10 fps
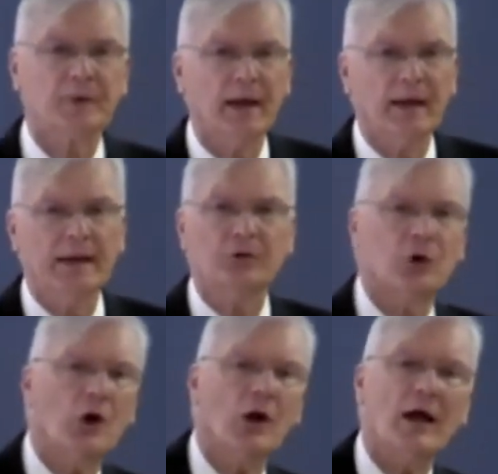eternal
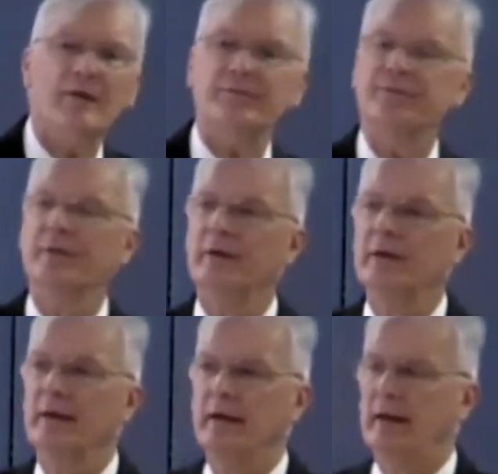life
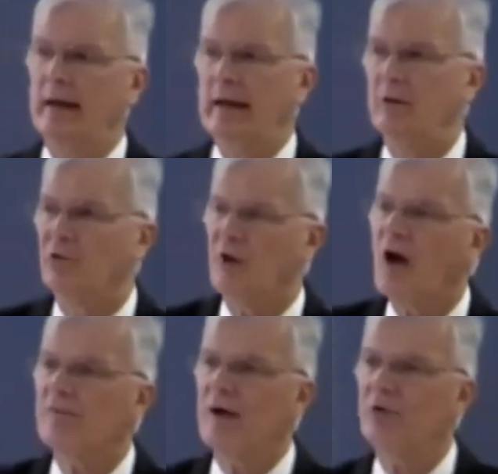and
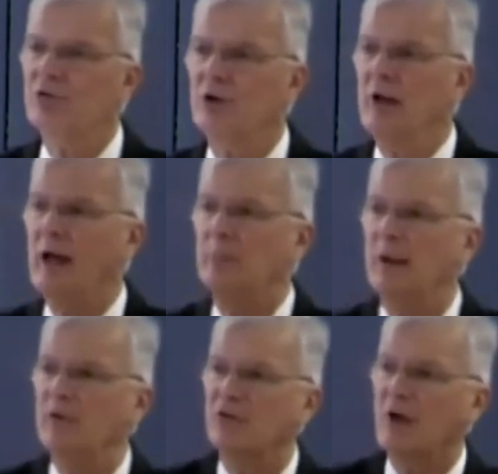salvation had been
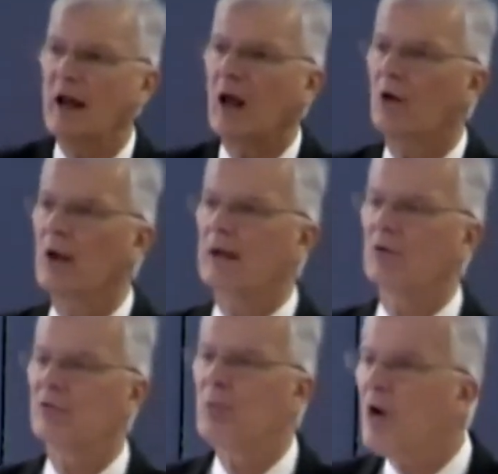set out like a
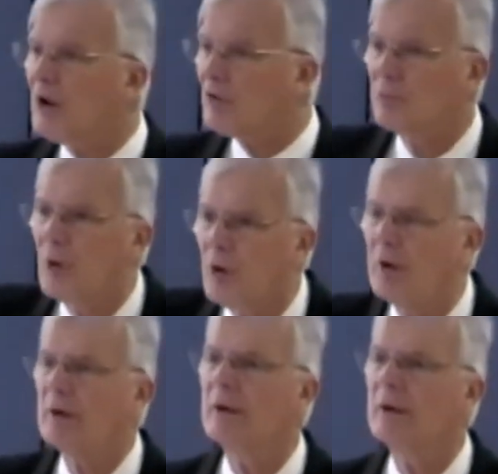smorgasbord,